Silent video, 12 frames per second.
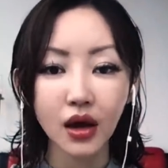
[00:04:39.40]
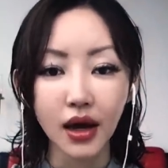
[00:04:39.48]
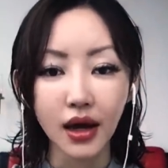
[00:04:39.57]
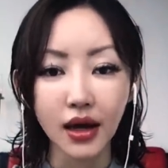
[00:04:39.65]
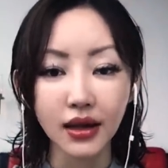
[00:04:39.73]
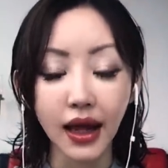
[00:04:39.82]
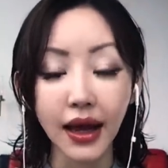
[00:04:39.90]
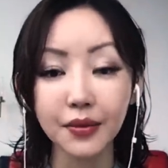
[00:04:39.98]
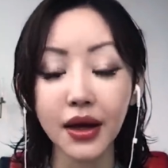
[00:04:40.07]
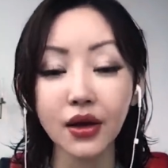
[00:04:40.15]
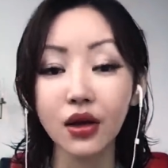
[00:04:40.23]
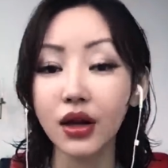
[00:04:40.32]
and i
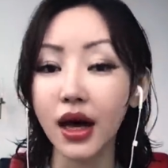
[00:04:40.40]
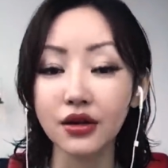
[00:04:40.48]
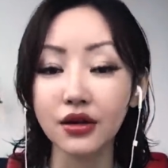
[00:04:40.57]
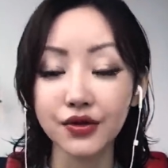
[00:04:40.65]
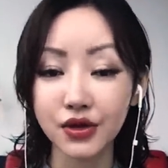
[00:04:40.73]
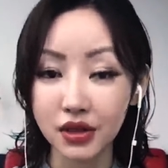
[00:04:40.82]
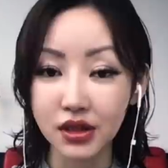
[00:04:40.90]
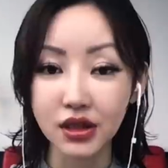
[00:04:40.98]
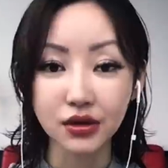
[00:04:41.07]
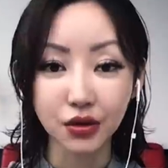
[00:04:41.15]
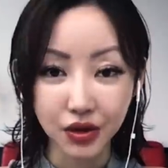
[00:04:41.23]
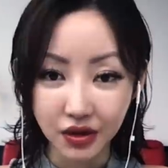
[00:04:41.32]
met a lot of
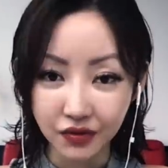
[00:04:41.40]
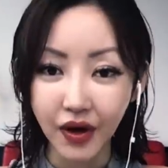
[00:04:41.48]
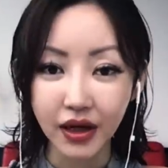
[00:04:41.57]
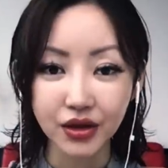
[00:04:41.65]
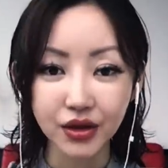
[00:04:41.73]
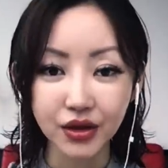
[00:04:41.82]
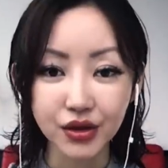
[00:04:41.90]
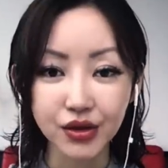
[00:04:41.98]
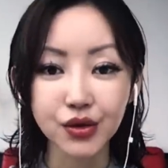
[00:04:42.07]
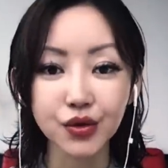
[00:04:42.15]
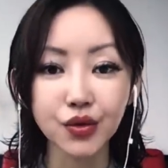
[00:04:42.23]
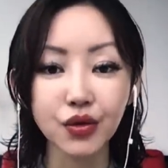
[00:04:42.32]
defectors
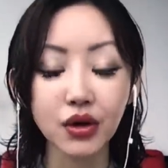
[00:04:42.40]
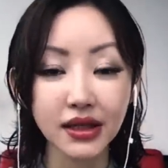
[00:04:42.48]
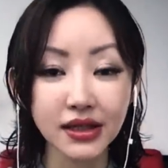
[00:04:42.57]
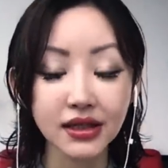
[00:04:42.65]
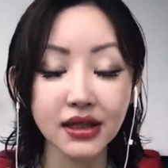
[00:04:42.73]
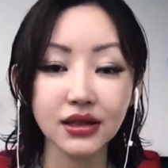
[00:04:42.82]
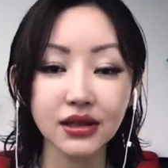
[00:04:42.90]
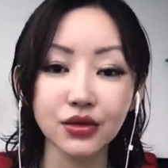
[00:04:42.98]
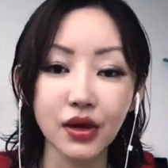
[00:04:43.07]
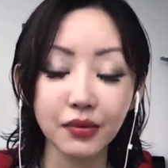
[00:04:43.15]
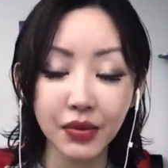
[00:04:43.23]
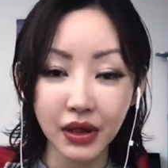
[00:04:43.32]
who were listening to
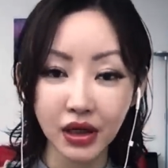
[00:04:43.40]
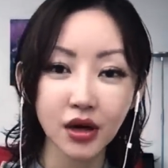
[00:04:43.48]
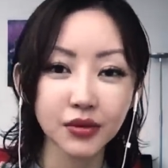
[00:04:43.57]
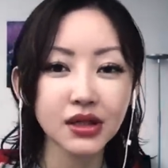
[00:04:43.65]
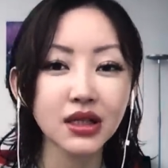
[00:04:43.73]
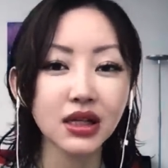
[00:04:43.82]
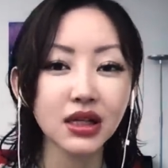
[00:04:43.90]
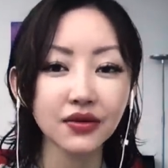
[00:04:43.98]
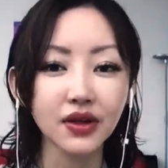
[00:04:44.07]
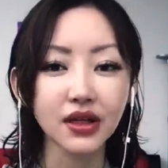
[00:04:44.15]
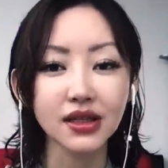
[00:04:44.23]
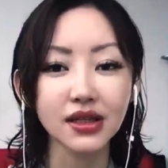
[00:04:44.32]
and picking up these
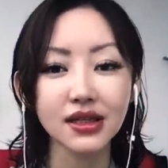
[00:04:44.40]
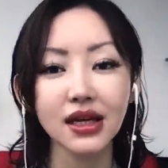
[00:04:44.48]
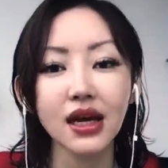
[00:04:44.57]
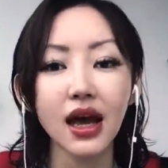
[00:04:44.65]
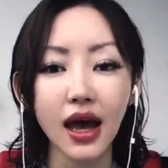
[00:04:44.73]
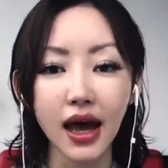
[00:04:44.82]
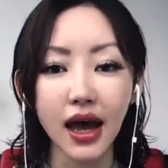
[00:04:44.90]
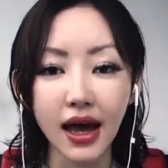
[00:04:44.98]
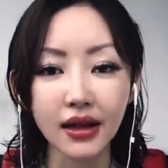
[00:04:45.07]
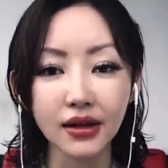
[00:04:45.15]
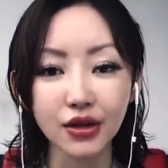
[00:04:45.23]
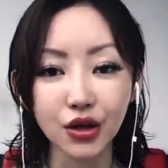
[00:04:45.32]
leaflets
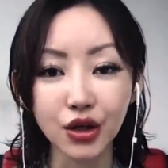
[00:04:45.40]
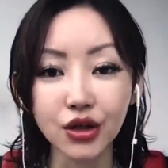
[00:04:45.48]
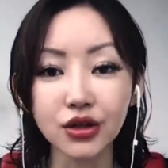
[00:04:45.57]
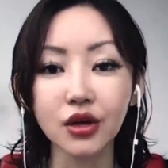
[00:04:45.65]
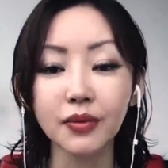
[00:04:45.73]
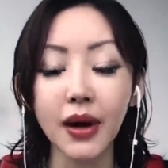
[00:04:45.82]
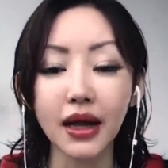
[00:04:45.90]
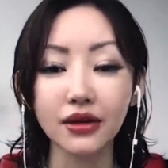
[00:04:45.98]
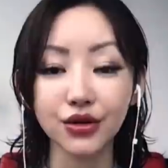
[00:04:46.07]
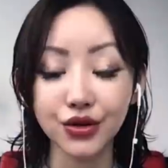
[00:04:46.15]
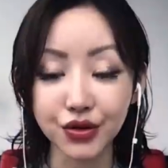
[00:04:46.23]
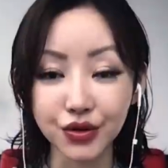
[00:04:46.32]
and learned about
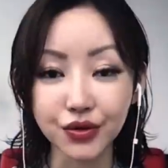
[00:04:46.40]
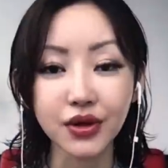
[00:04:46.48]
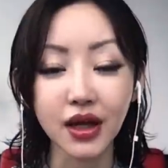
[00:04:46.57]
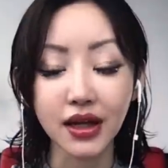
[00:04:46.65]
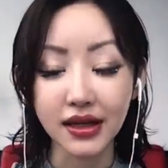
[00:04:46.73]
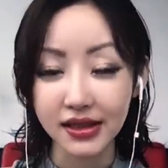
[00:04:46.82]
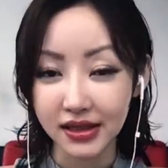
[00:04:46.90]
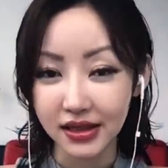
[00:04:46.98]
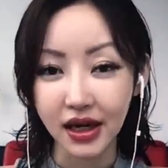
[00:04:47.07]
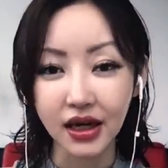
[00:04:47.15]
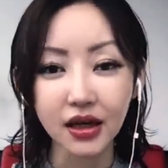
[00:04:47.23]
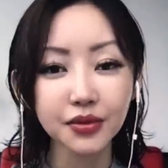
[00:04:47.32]
the truth and
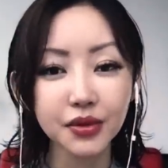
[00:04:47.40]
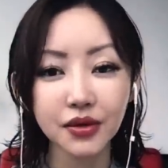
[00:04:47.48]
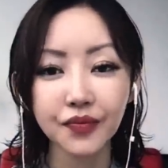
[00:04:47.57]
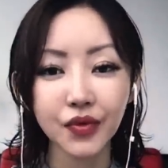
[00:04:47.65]
escaped